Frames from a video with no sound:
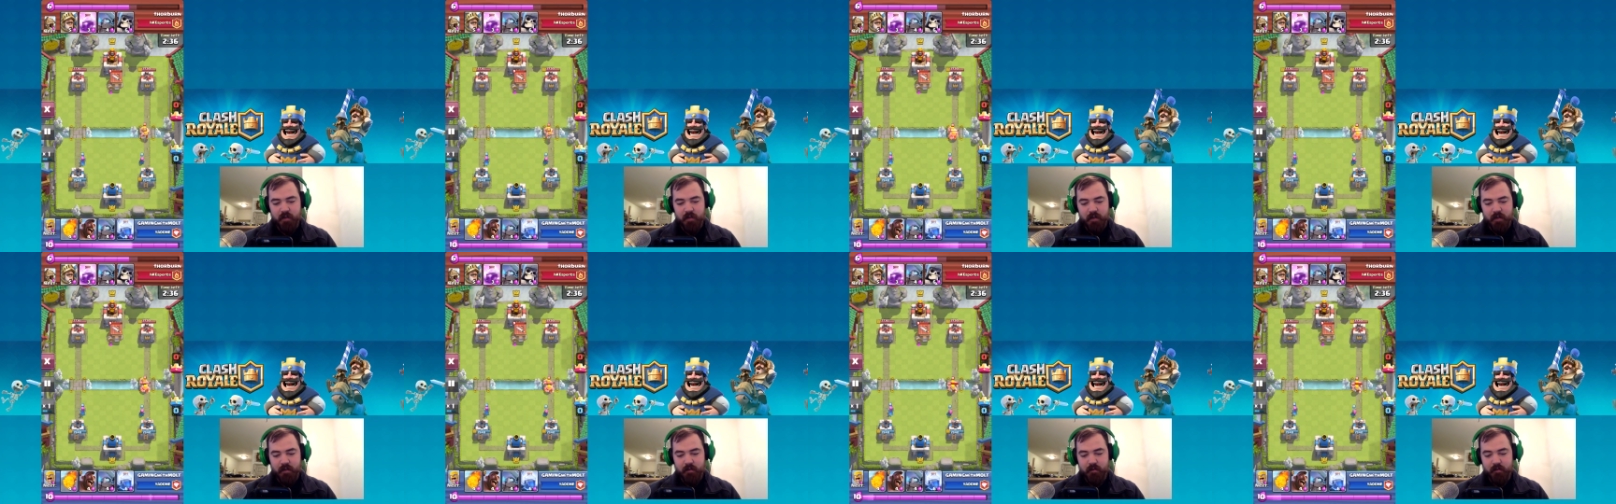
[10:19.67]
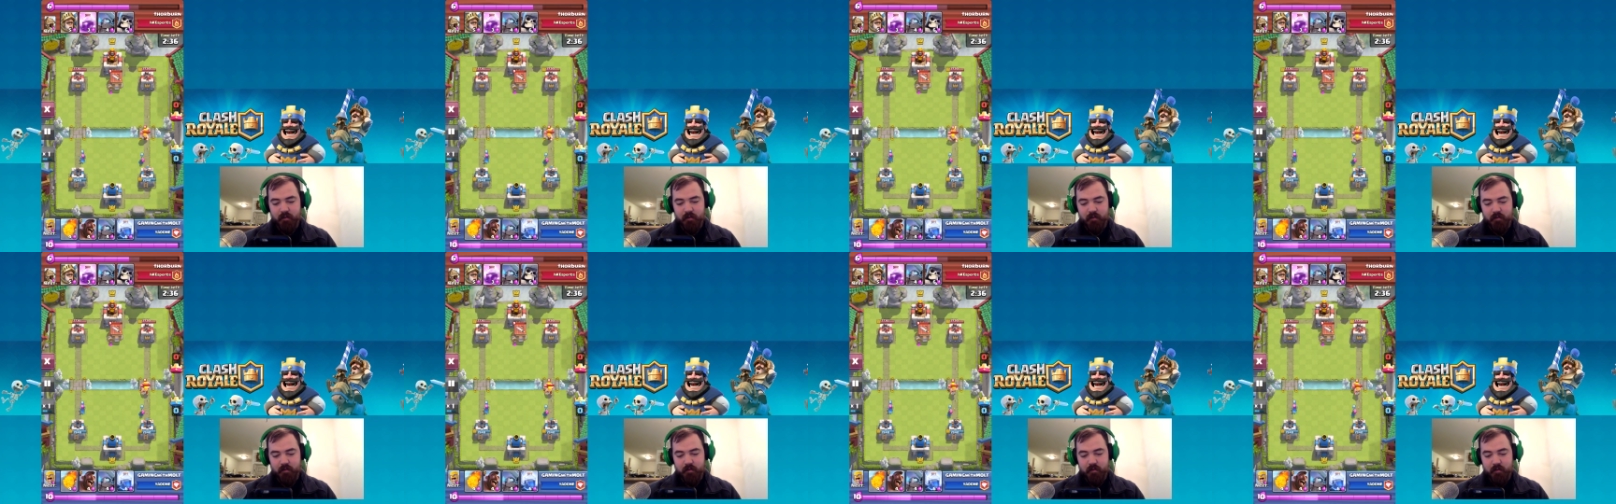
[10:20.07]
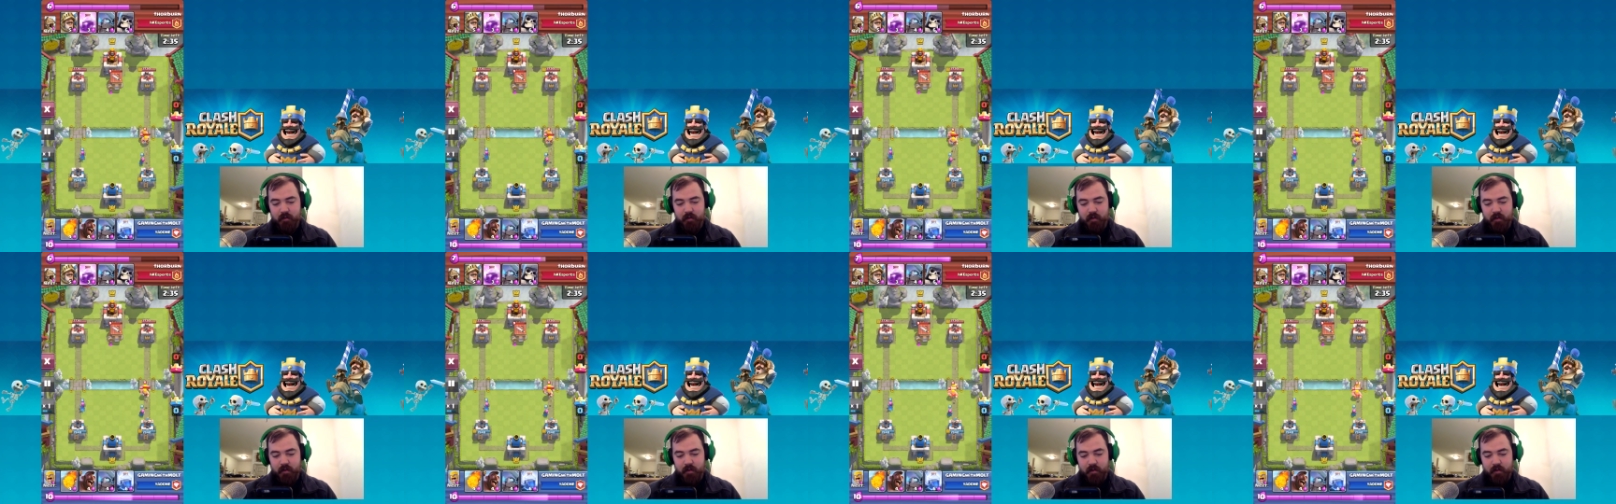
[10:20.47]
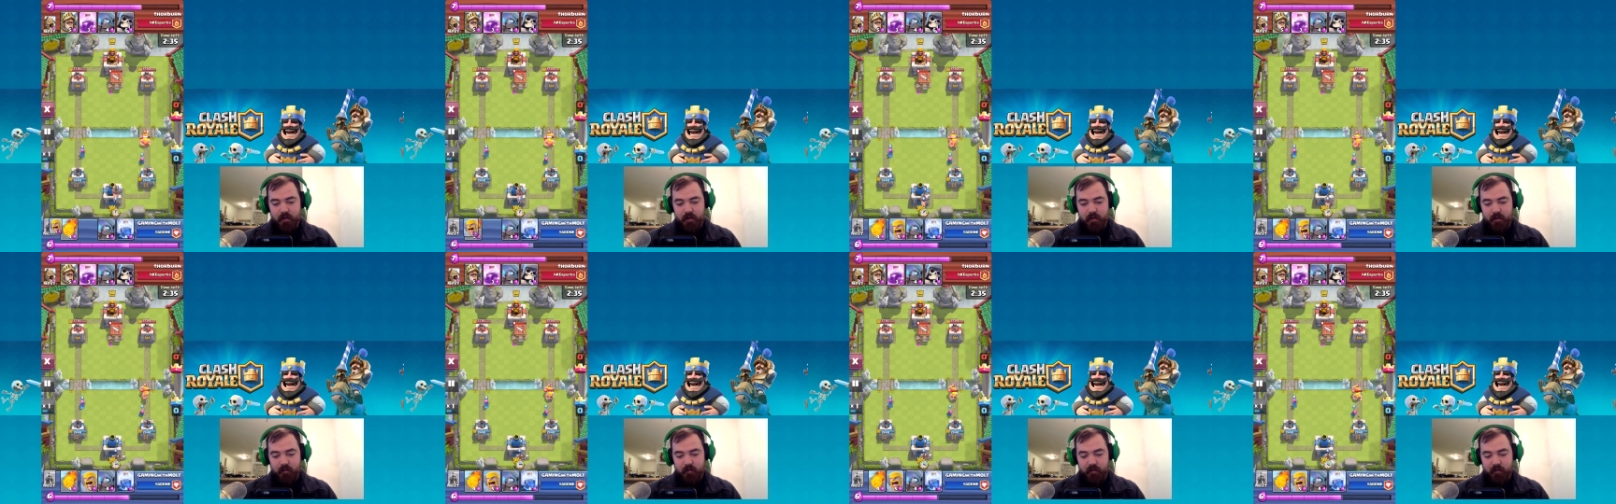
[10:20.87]
that
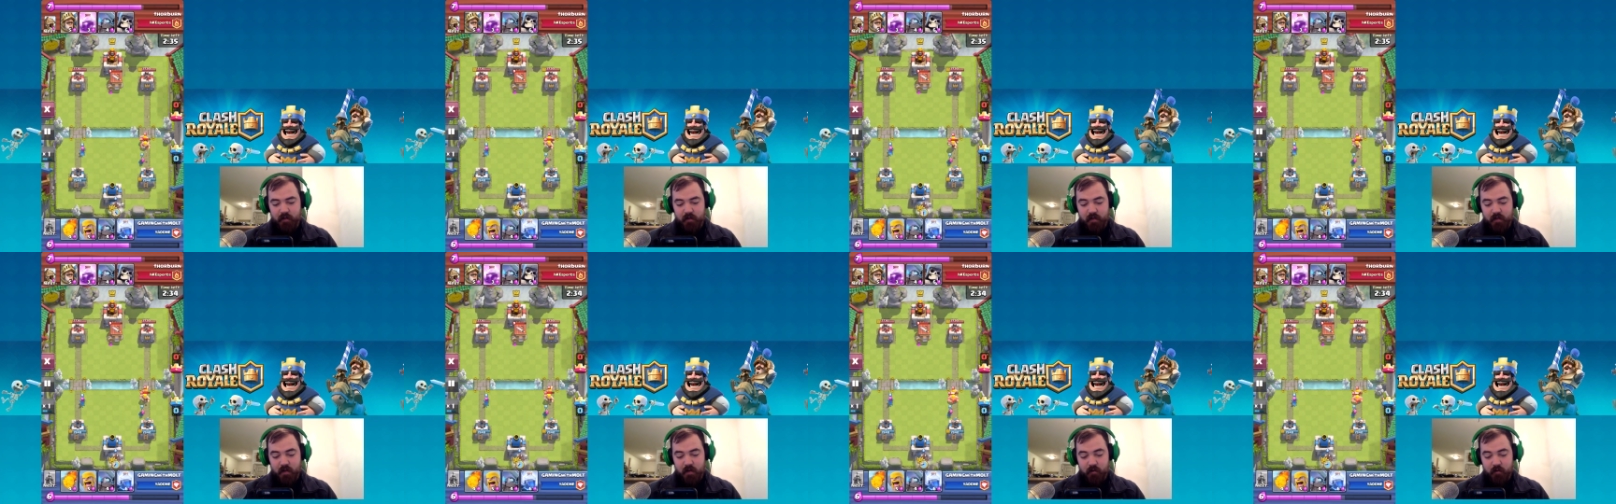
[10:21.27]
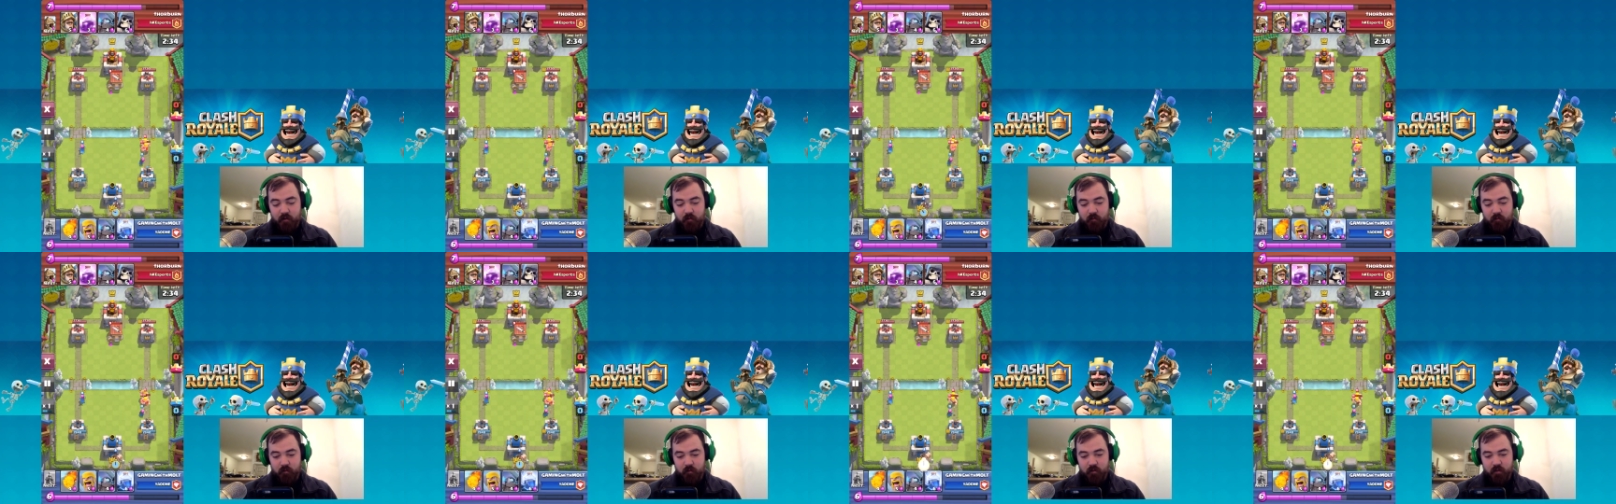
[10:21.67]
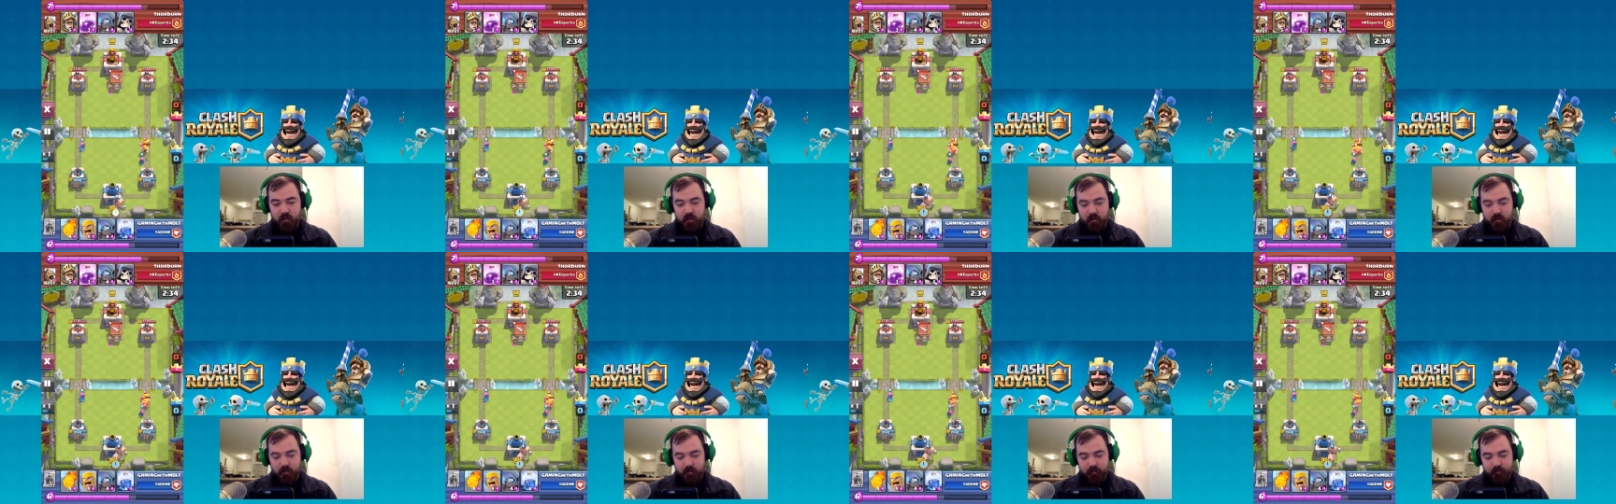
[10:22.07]
arena tower. We'll see though.